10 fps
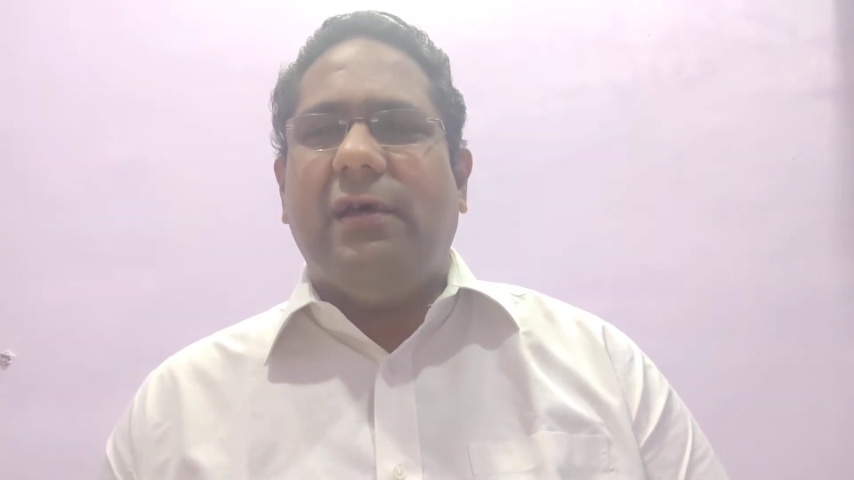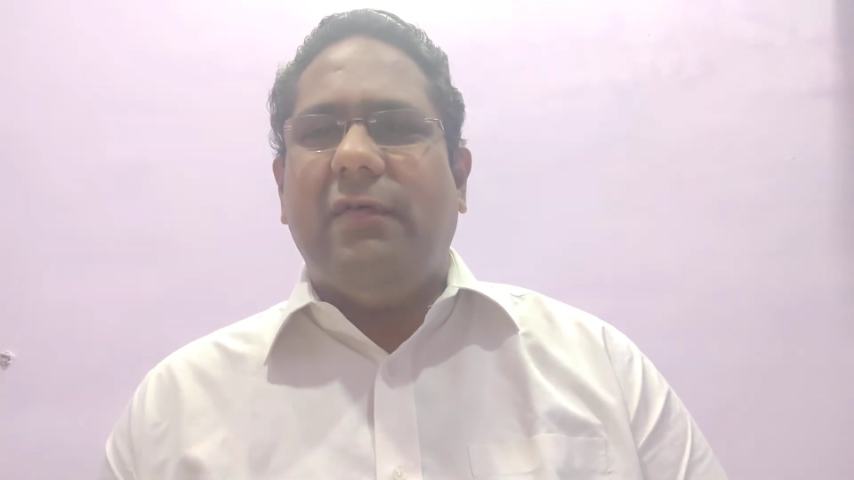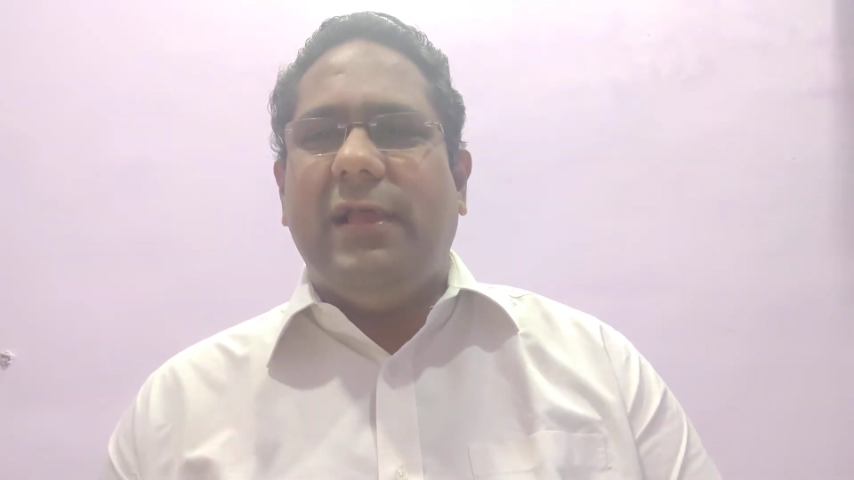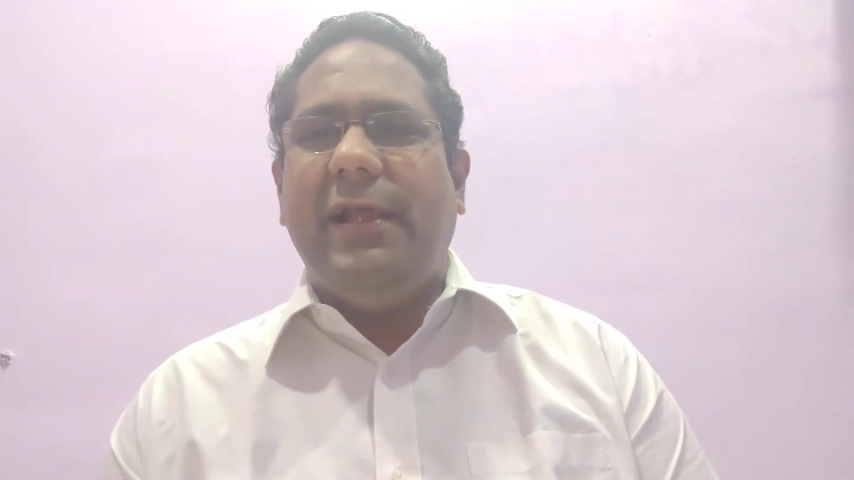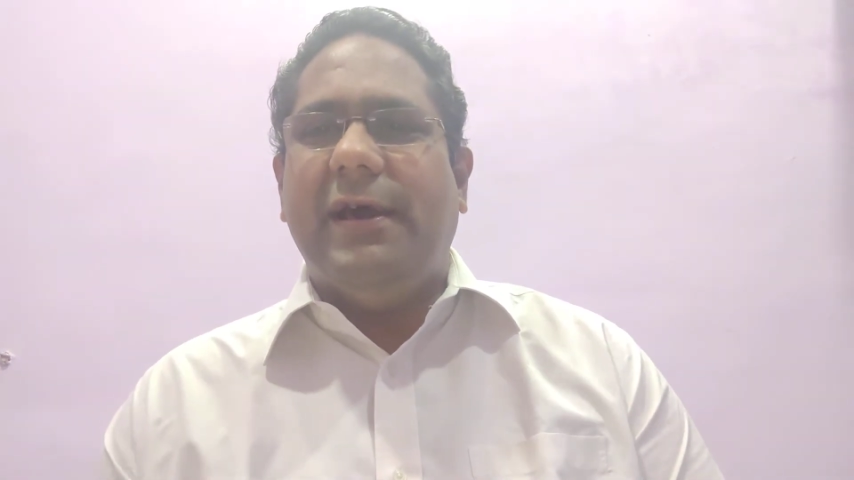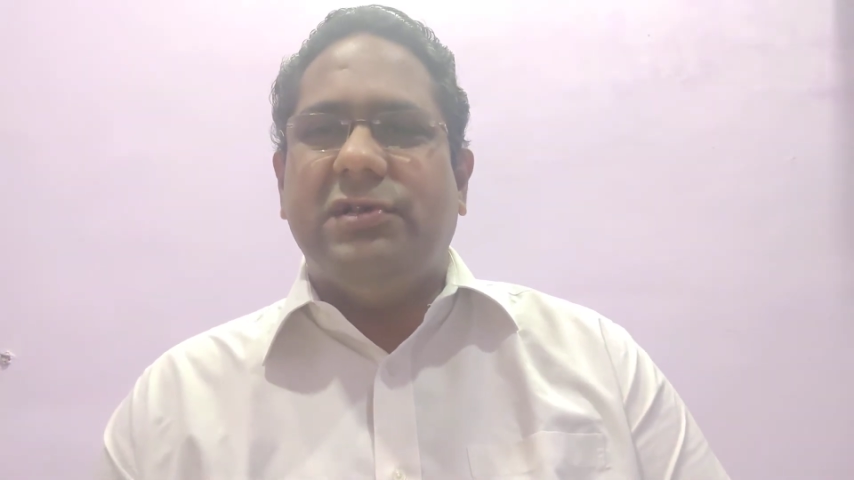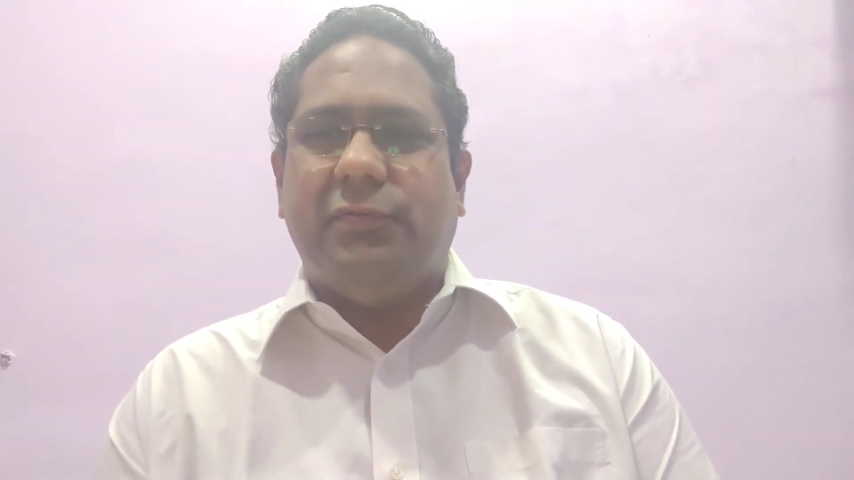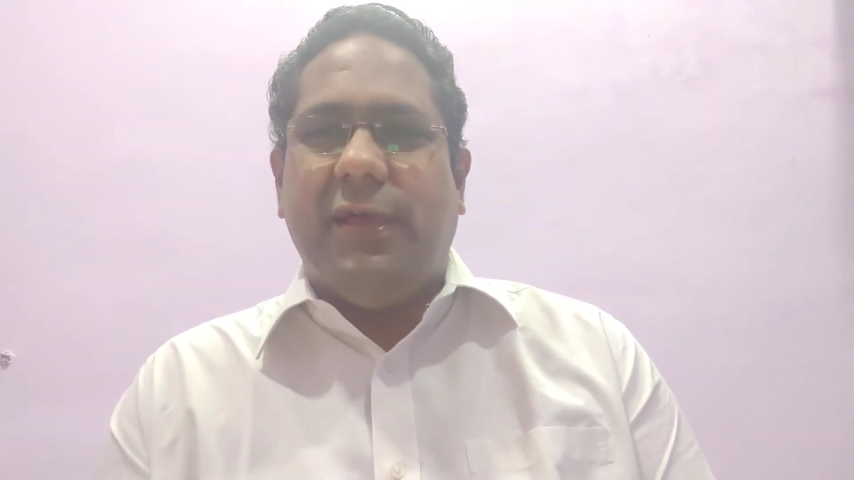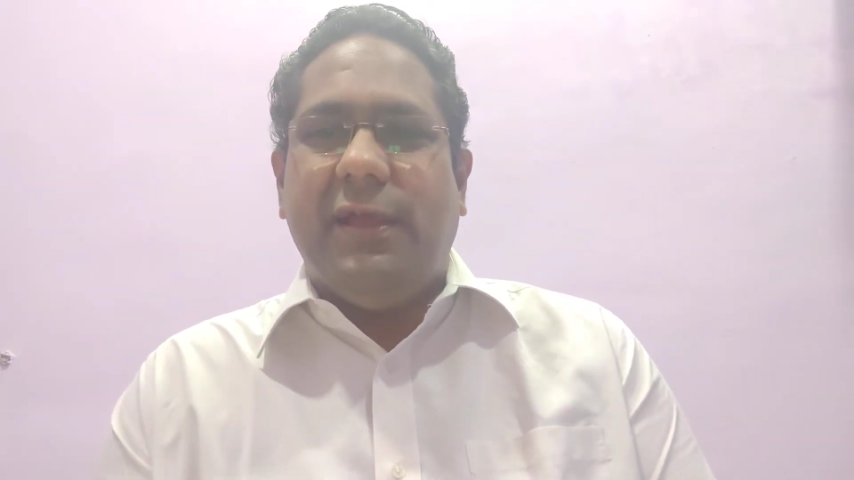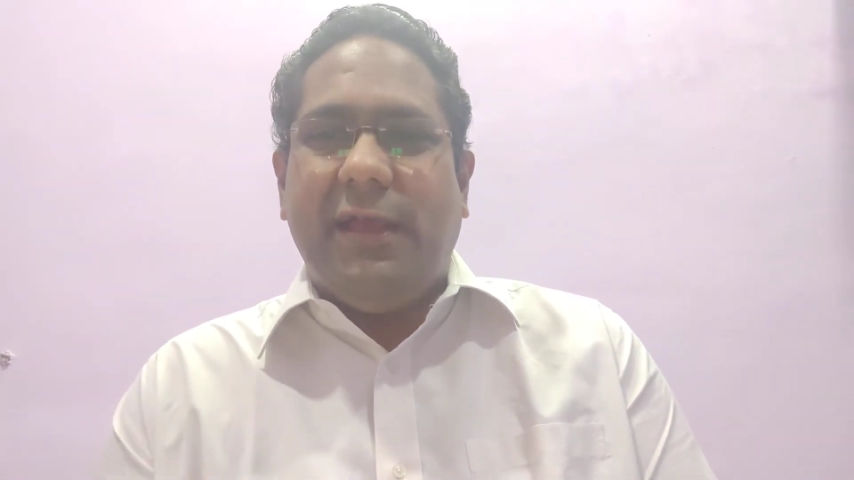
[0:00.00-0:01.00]
of
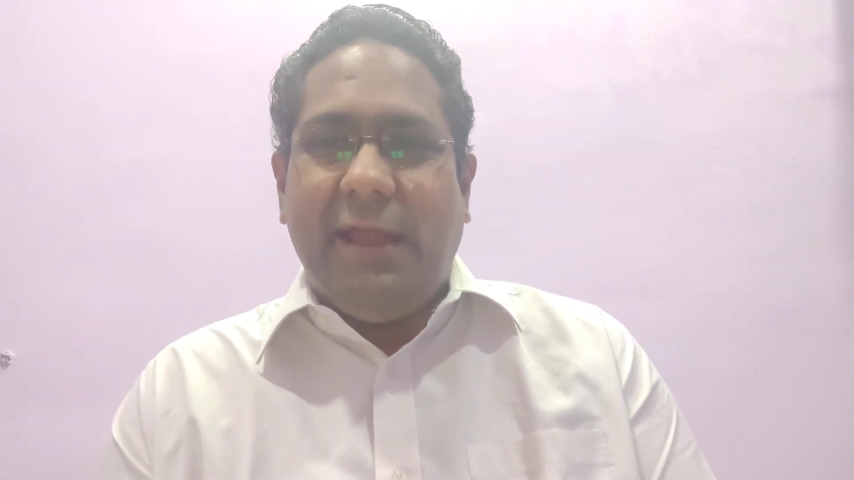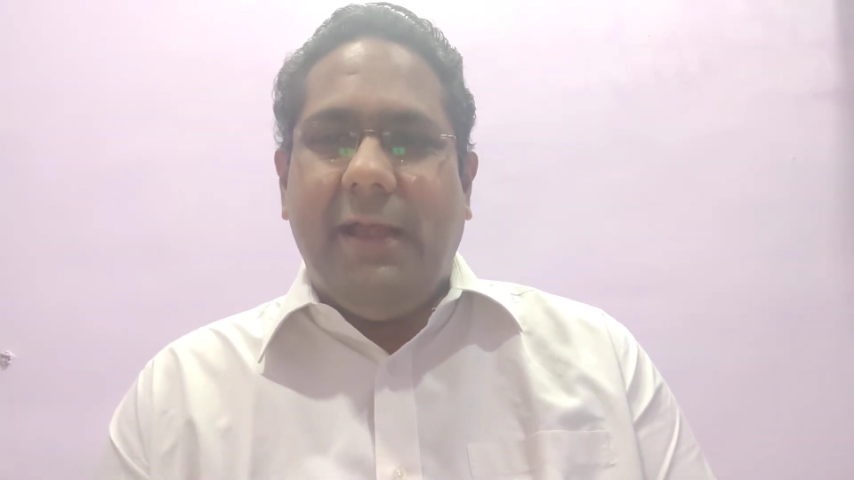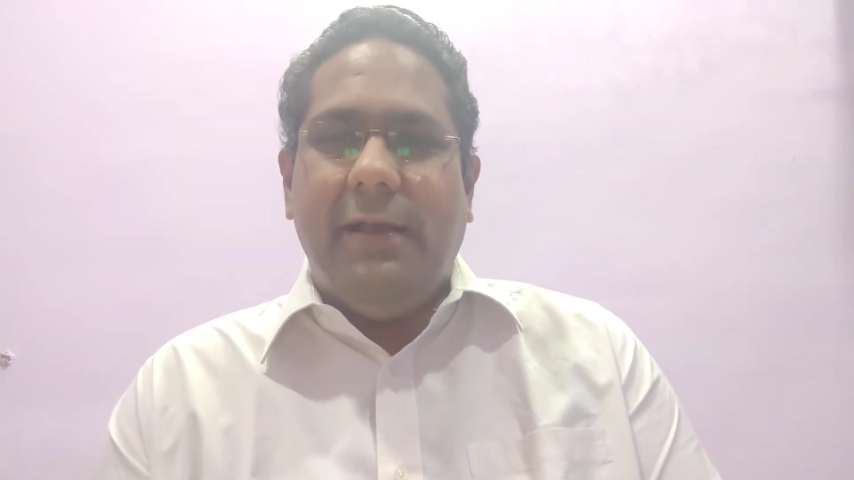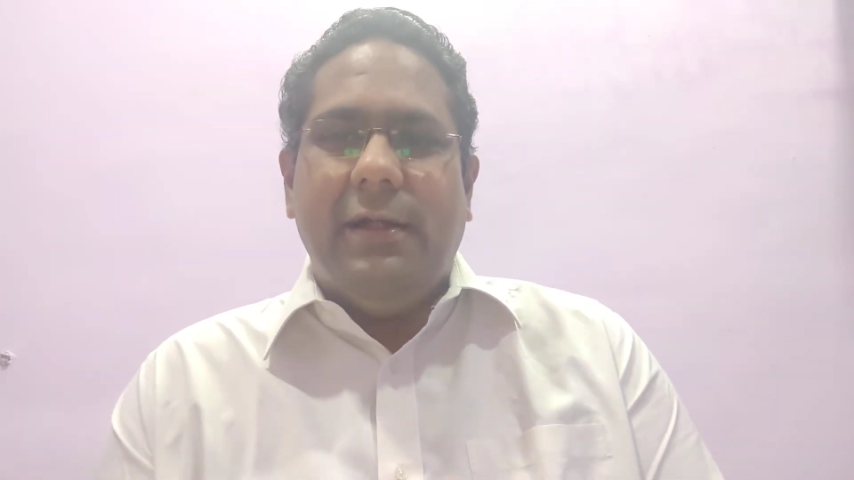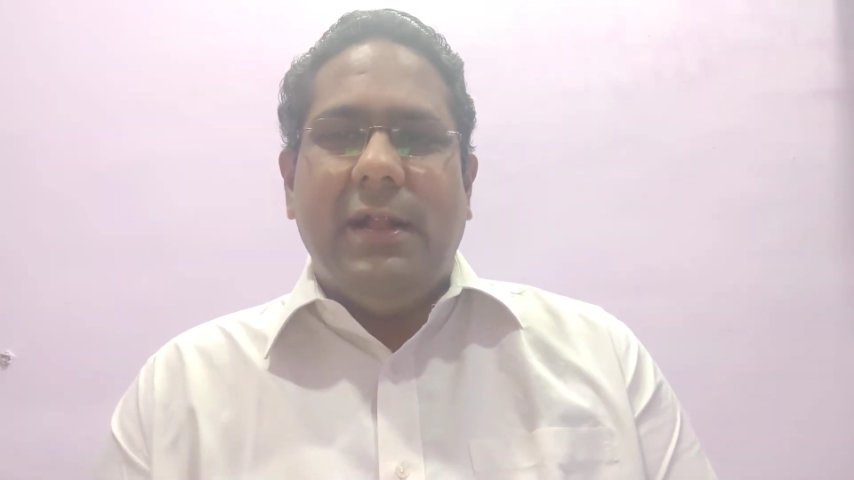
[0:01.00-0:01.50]
leaders we need